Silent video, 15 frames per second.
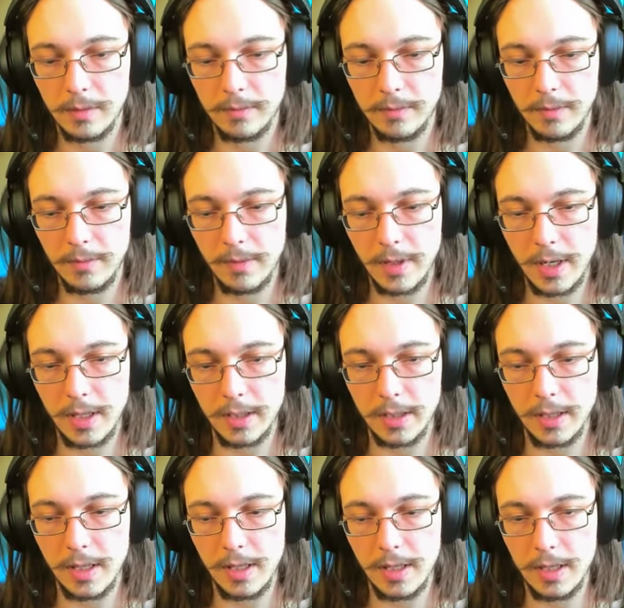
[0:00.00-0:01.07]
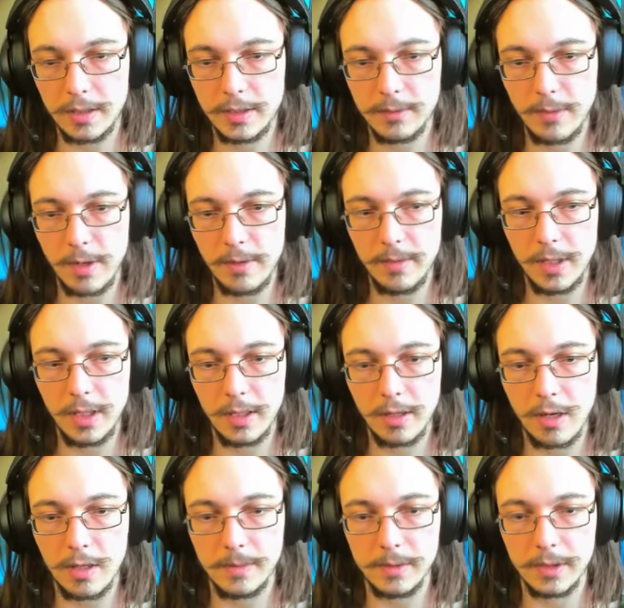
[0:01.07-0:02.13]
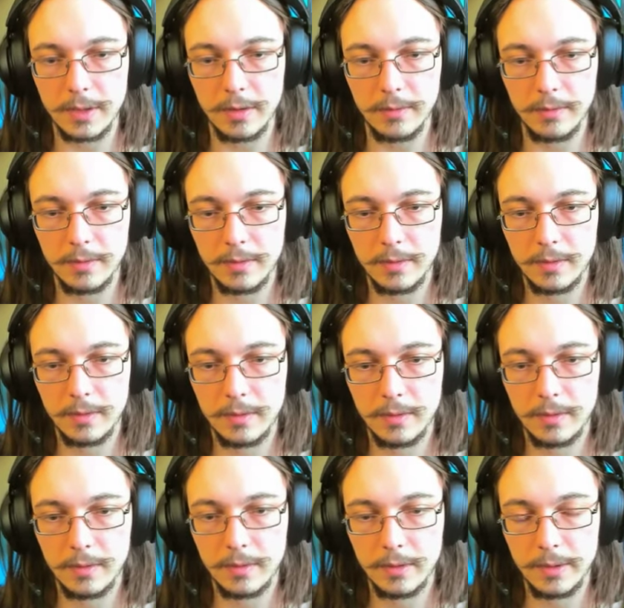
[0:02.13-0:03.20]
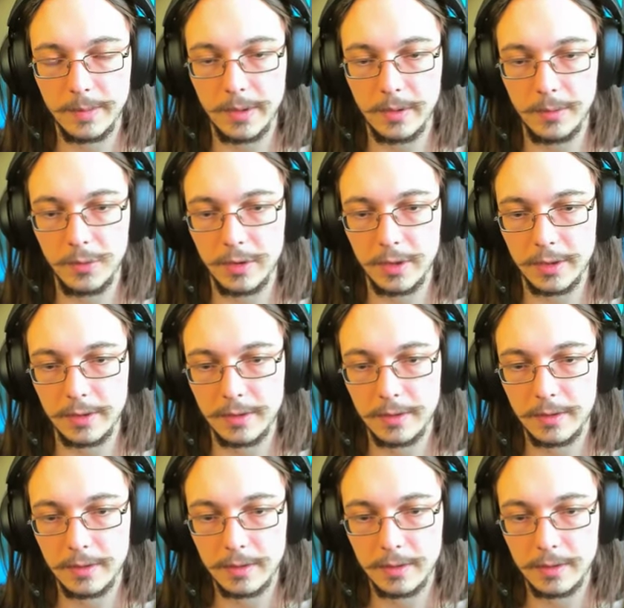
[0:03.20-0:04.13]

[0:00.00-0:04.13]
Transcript: Run away! this is why we need cobblestone to build bridges.